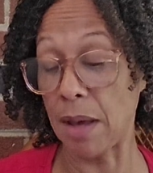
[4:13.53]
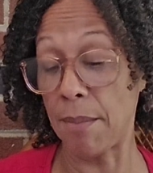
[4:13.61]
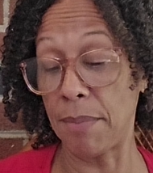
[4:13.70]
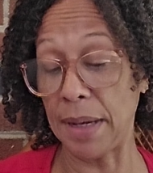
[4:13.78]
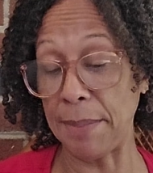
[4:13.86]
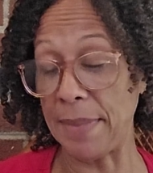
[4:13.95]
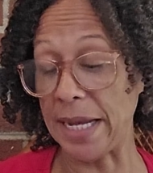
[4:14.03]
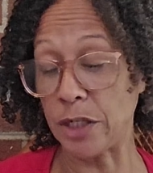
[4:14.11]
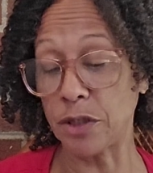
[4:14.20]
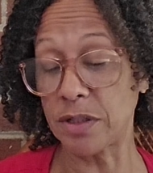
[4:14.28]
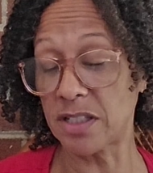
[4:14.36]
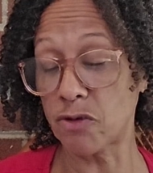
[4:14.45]
but
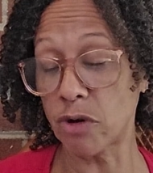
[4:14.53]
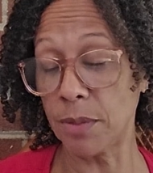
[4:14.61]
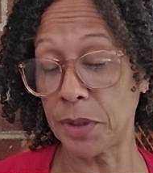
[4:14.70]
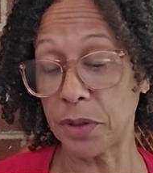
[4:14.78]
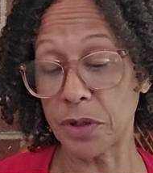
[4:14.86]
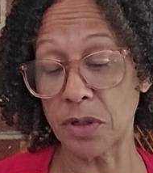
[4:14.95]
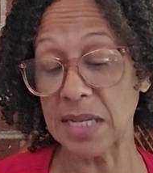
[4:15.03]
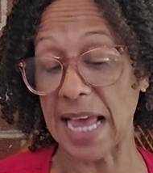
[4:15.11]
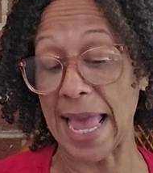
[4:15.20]
major distributors